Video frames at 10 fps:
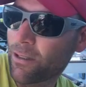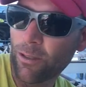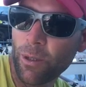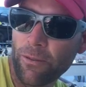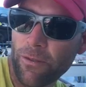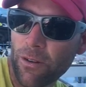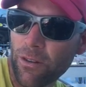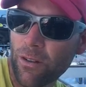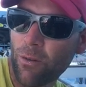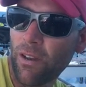a little bit
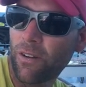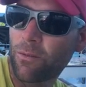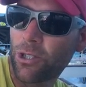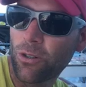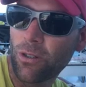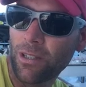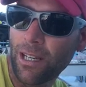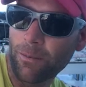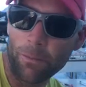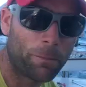further away from shore on
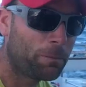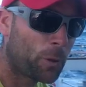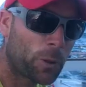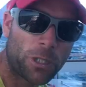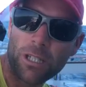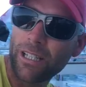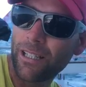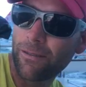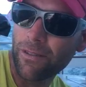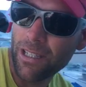that portion
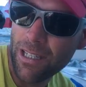of